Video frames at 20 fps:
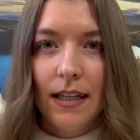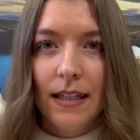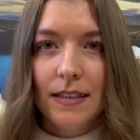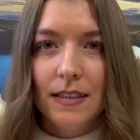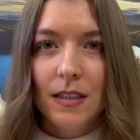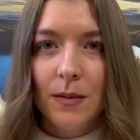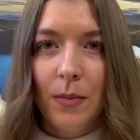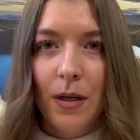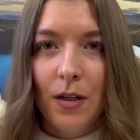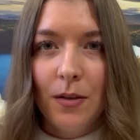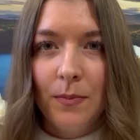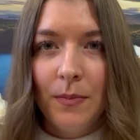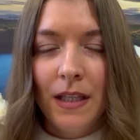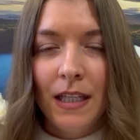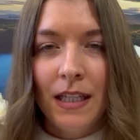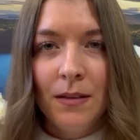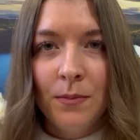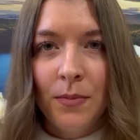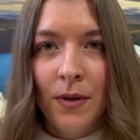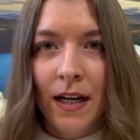It's about
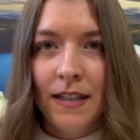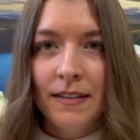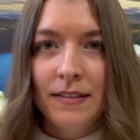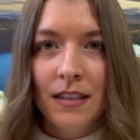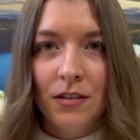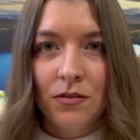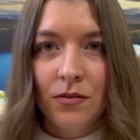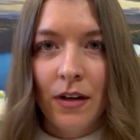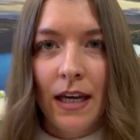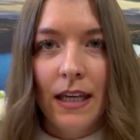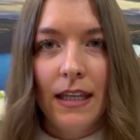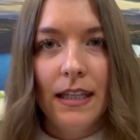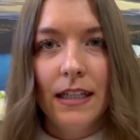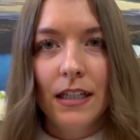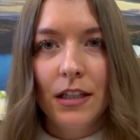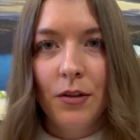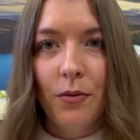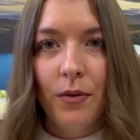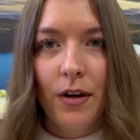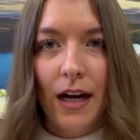being present right
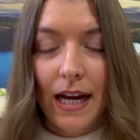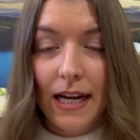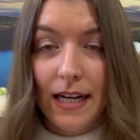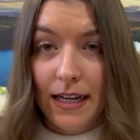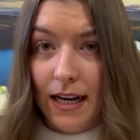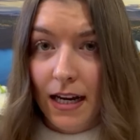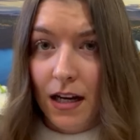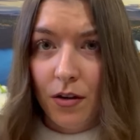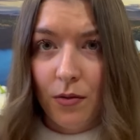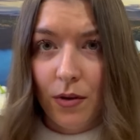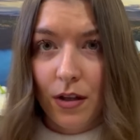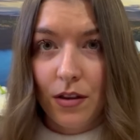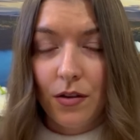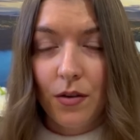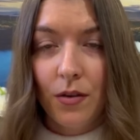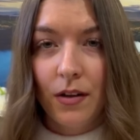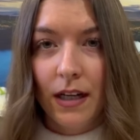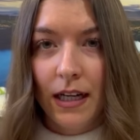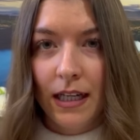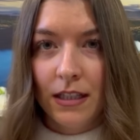here, right now with
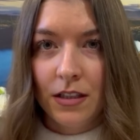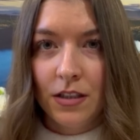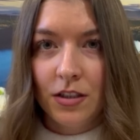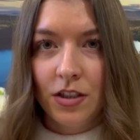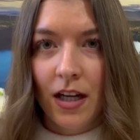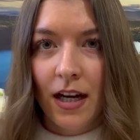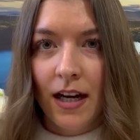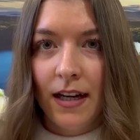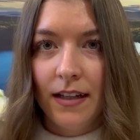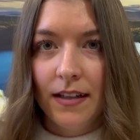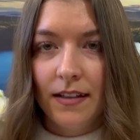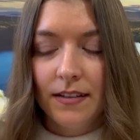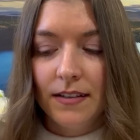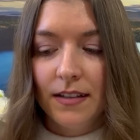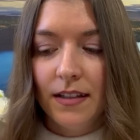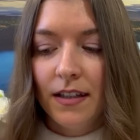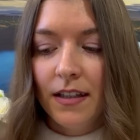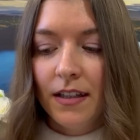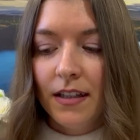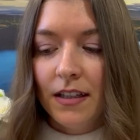your inner child.
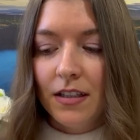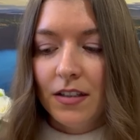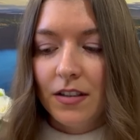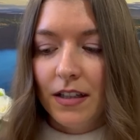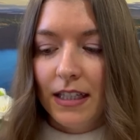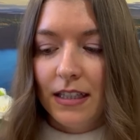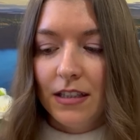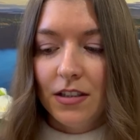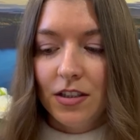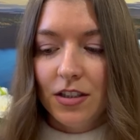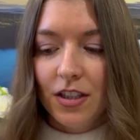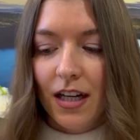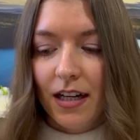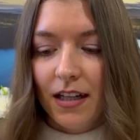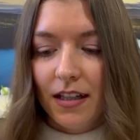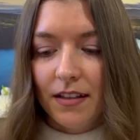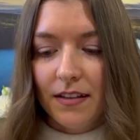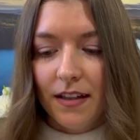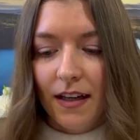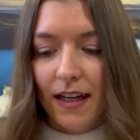Your inner
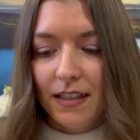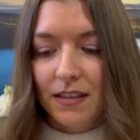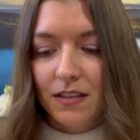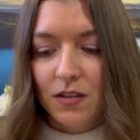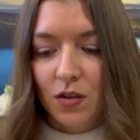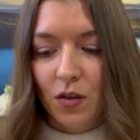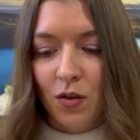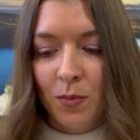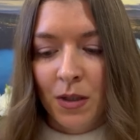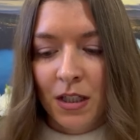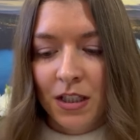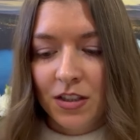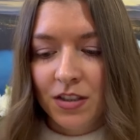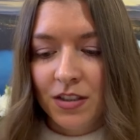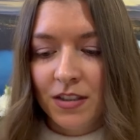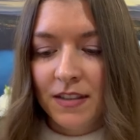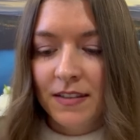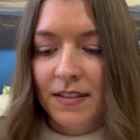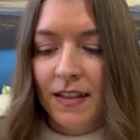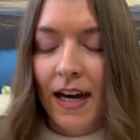child has so much
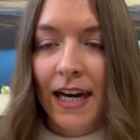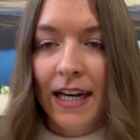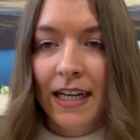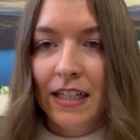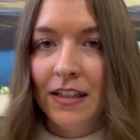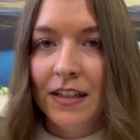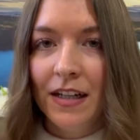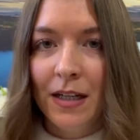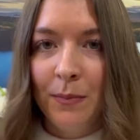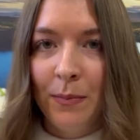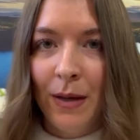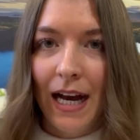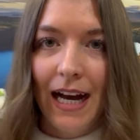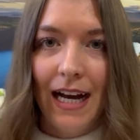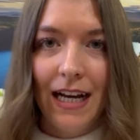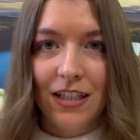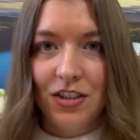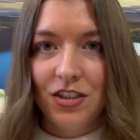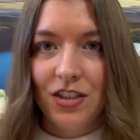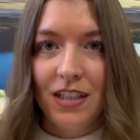desire and
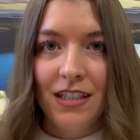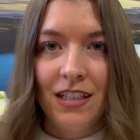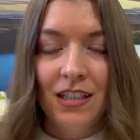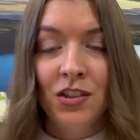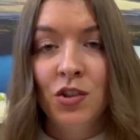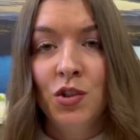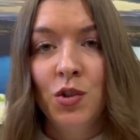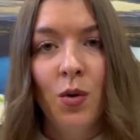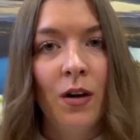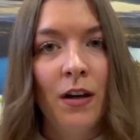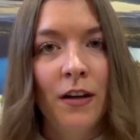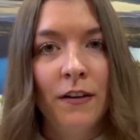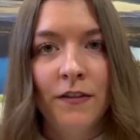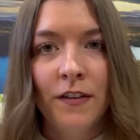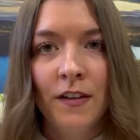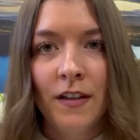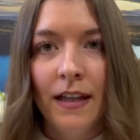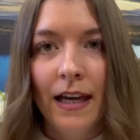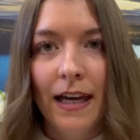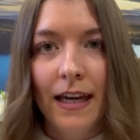passion and joy
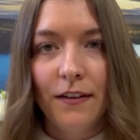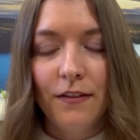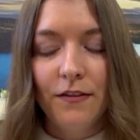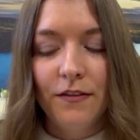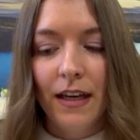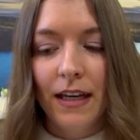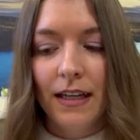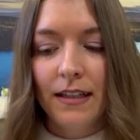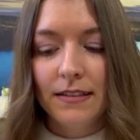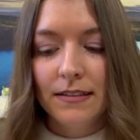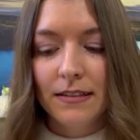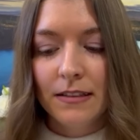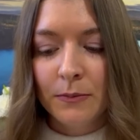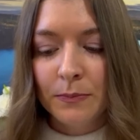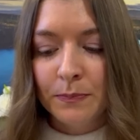for life, and